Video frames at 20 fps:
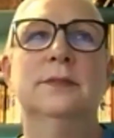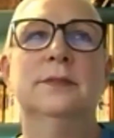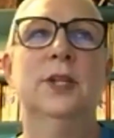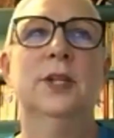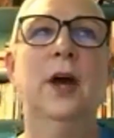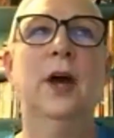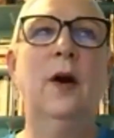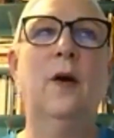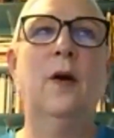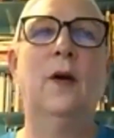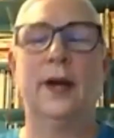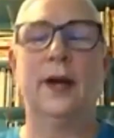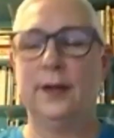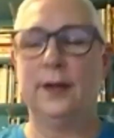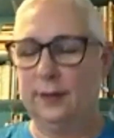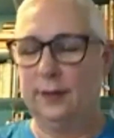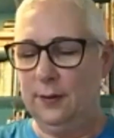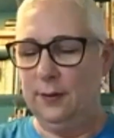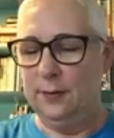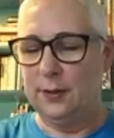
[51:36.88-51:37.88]
no, I
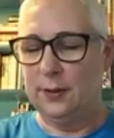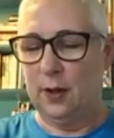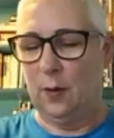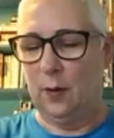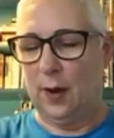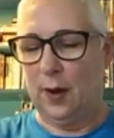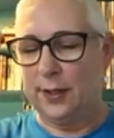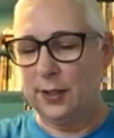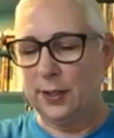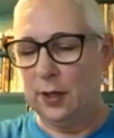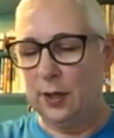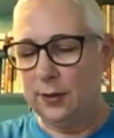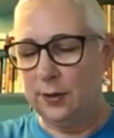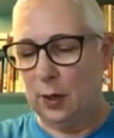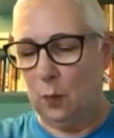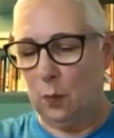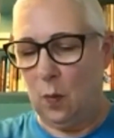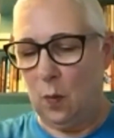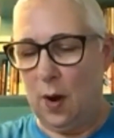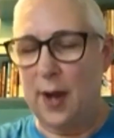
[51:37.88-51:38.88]
don't know. I know
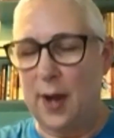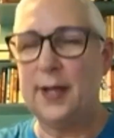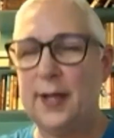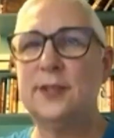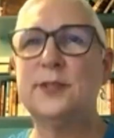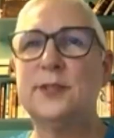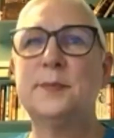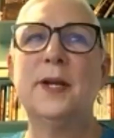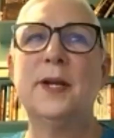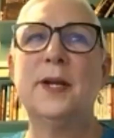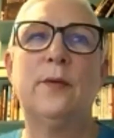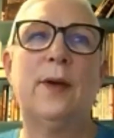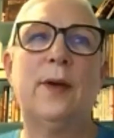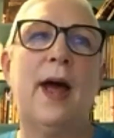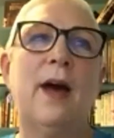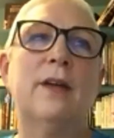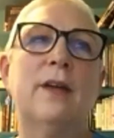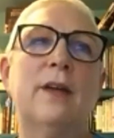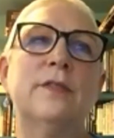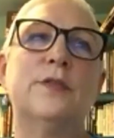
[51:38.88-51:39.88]
that wine has been
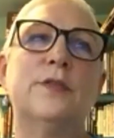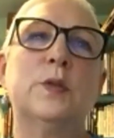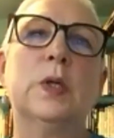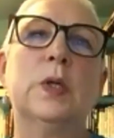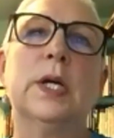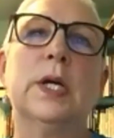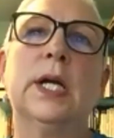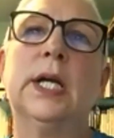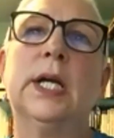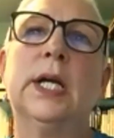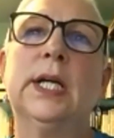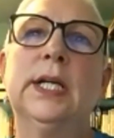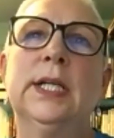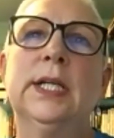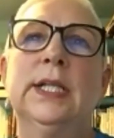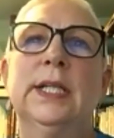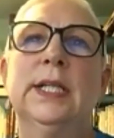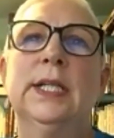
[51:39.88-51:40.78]
around for